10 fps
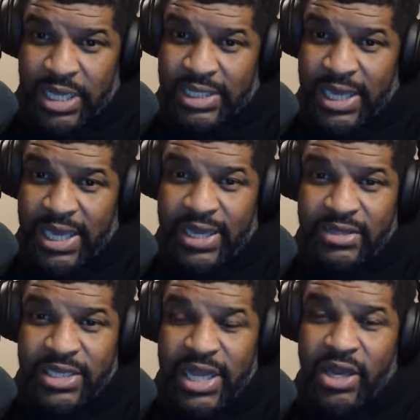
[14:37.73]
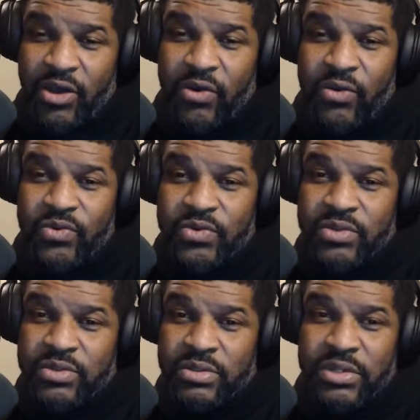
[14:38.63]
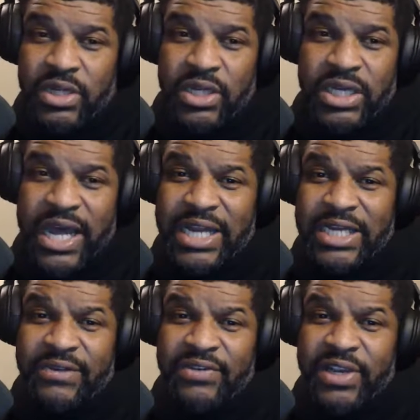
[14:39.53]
Yeah, that whole not enough